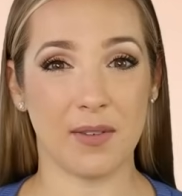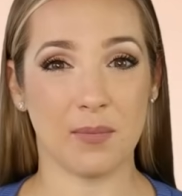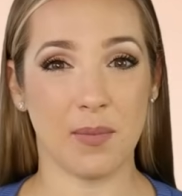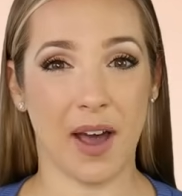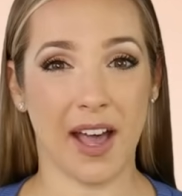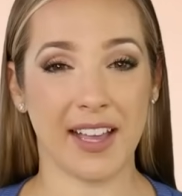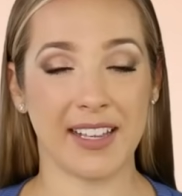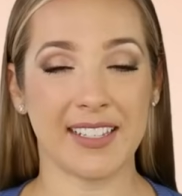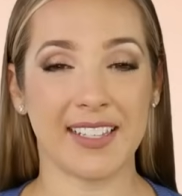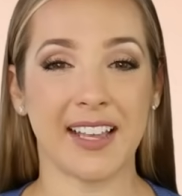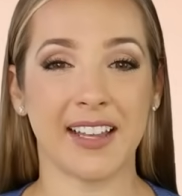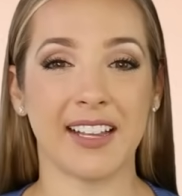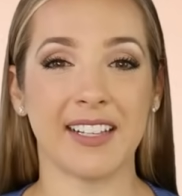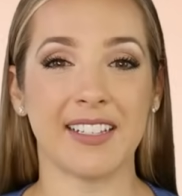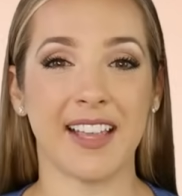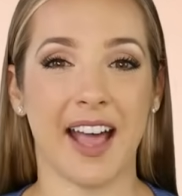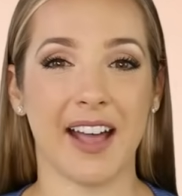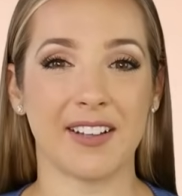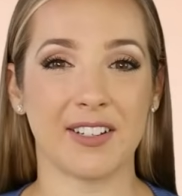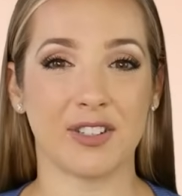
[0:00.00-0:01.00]
My
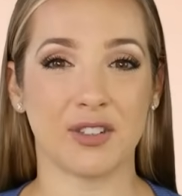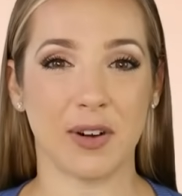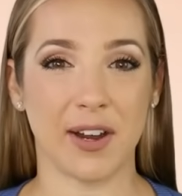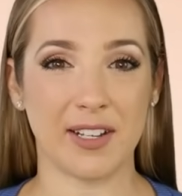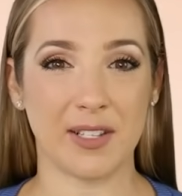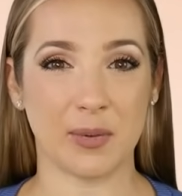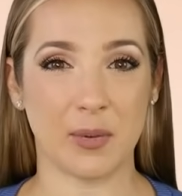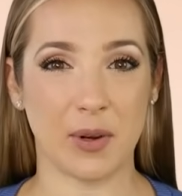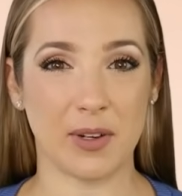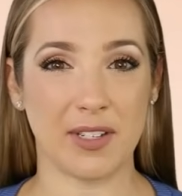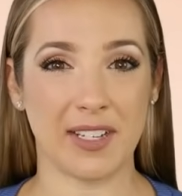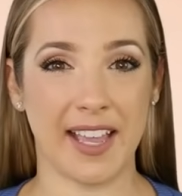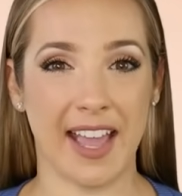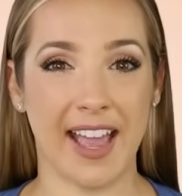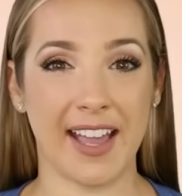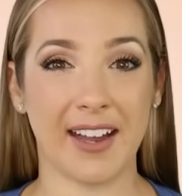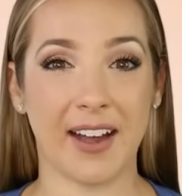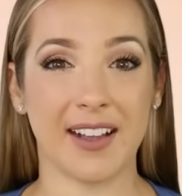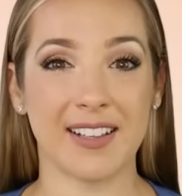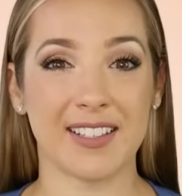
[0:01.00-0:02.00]
IntelliTask transforms
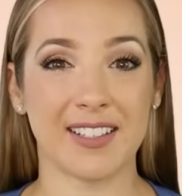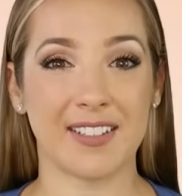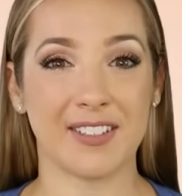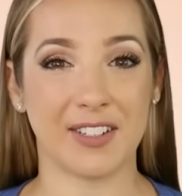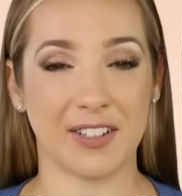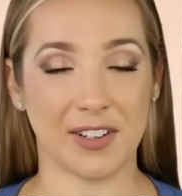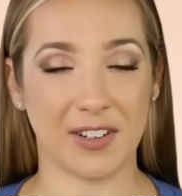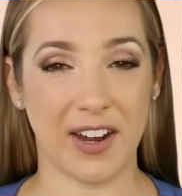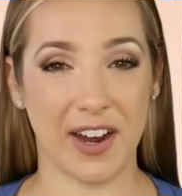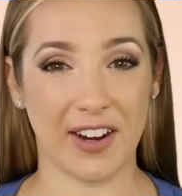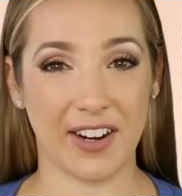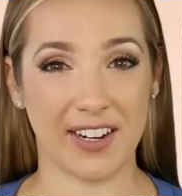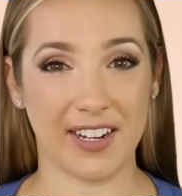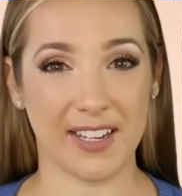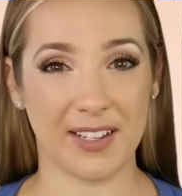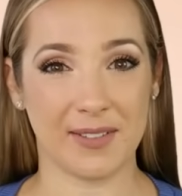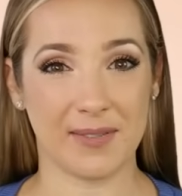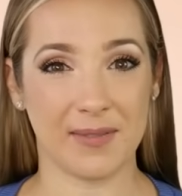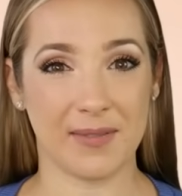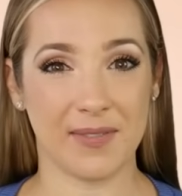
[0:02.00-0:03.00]
chaos into
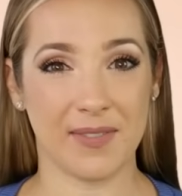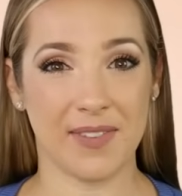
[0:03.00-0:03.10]
clarity,